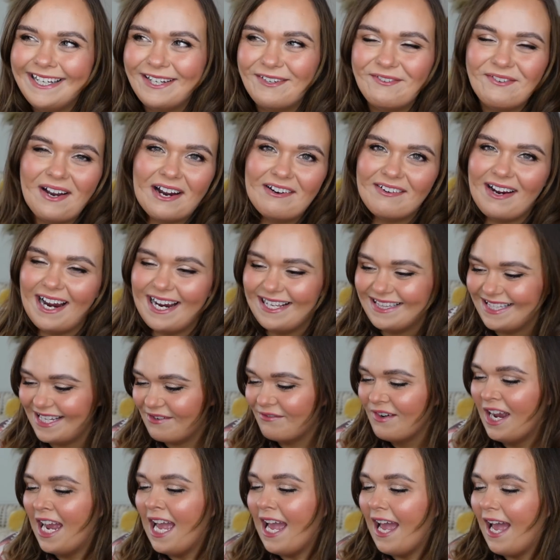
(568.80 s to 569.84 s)
where I
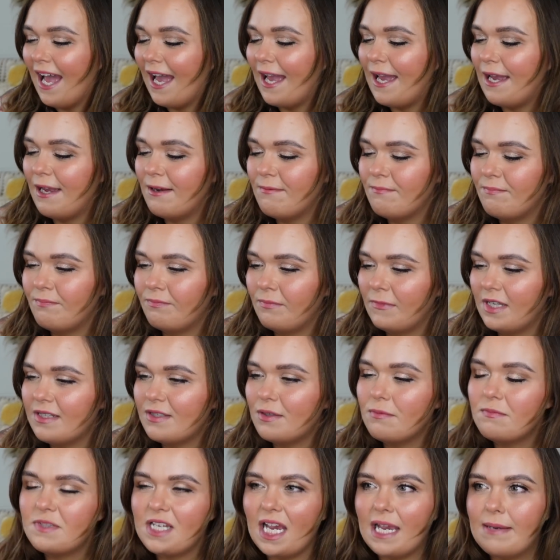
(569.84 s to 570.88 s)
live um,
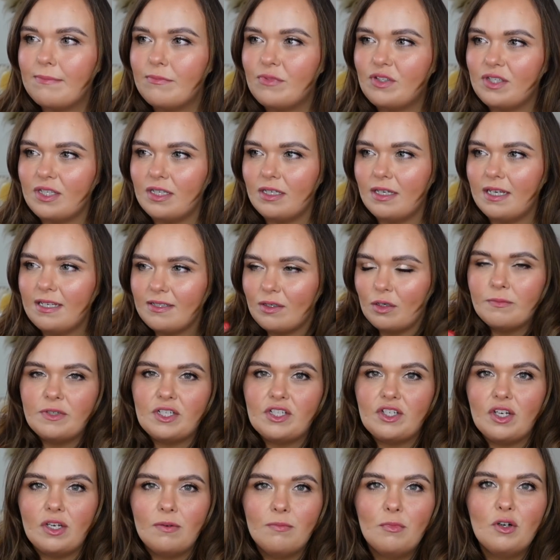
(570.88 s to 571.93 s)
sometimes it's
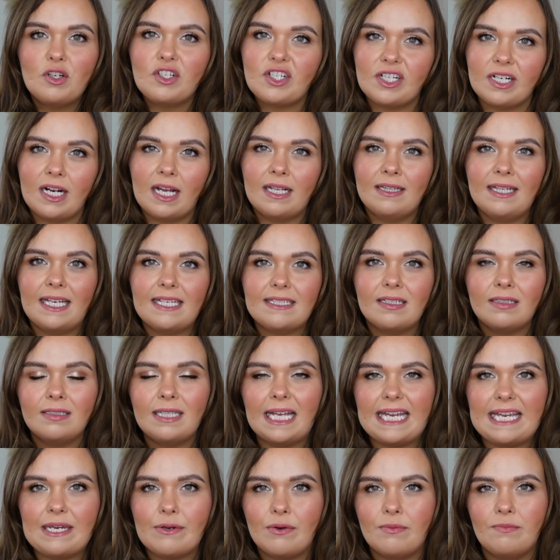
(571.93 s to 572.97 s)
almost too much and I like to
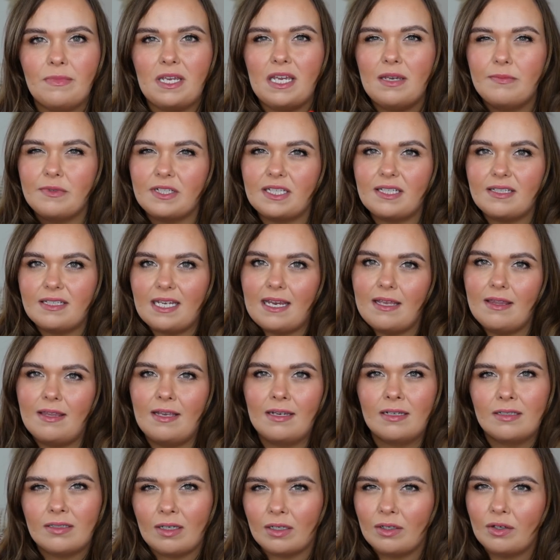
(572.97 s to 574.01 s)
layer and be able to take
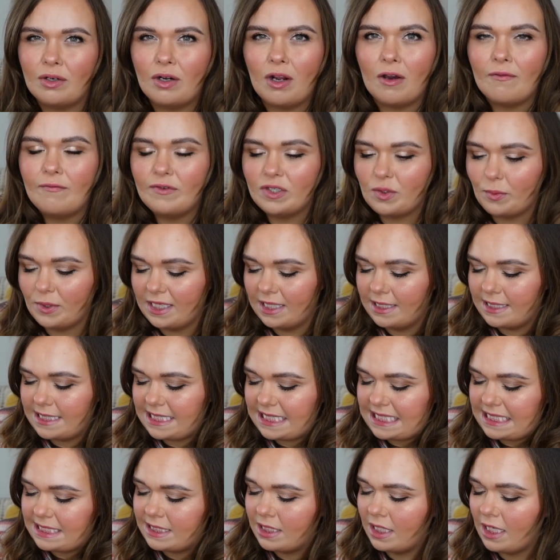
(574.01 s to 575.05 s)
things on and off as when I
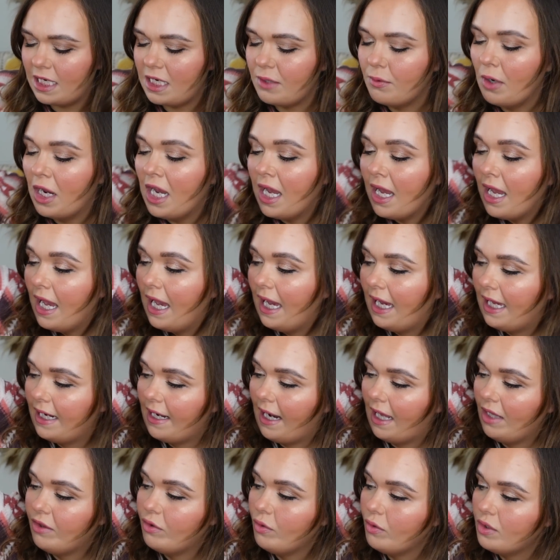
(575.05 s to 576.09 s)
need to and
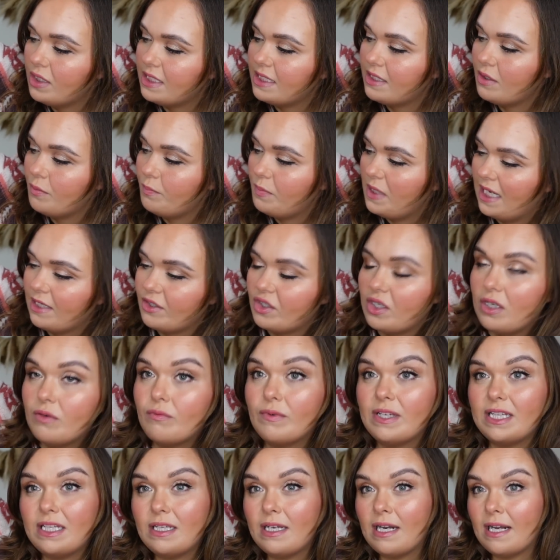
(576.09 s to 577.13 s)
I thought this would be actually a
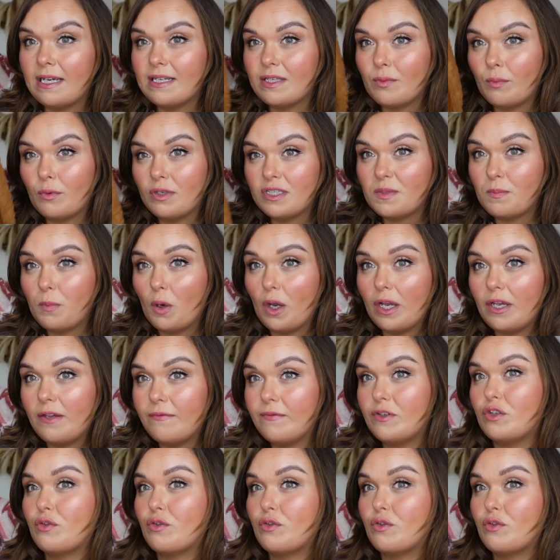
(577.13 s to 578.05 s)
really nice one to put over